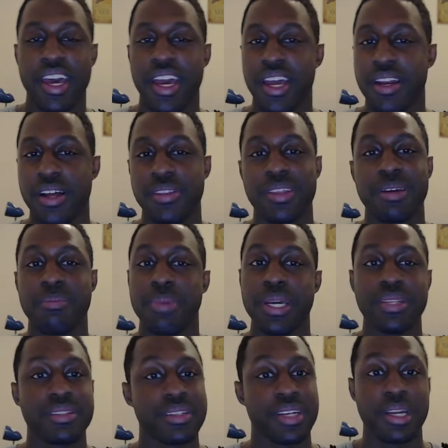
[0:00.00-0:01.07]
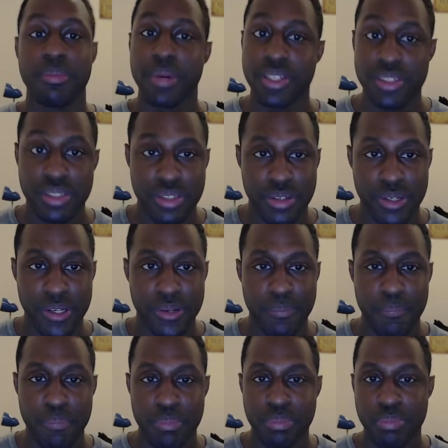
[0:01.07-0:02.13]
and nothing beats a good mystery.
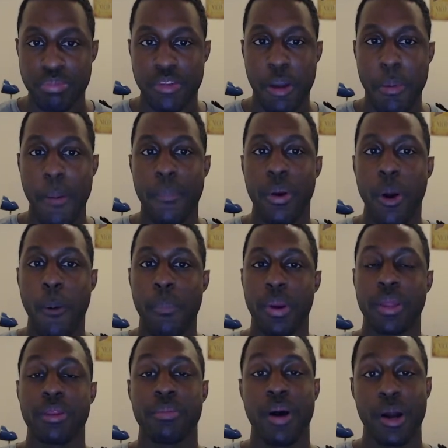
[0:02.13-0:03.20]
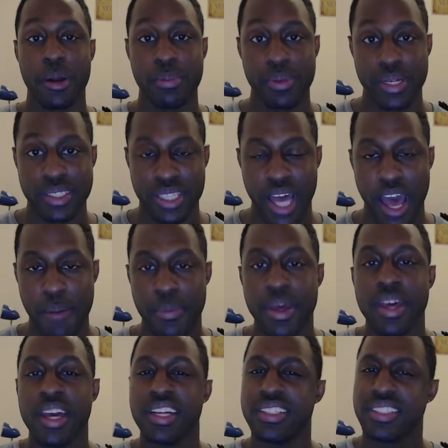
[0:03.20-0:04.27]
I remember opening the Manga Plus app
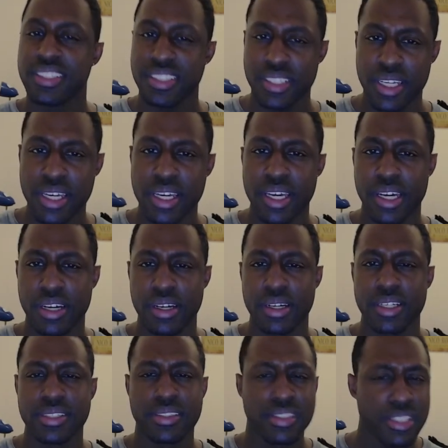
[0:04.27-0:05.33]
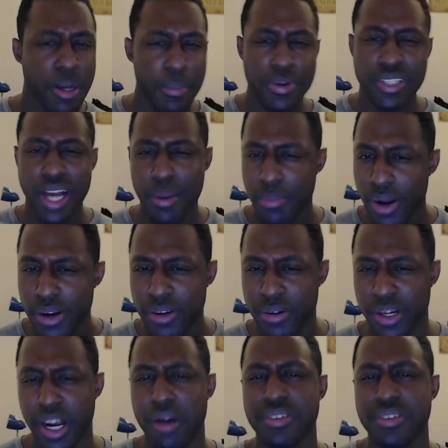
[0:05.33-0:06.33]
and seeing Summertime Rendering.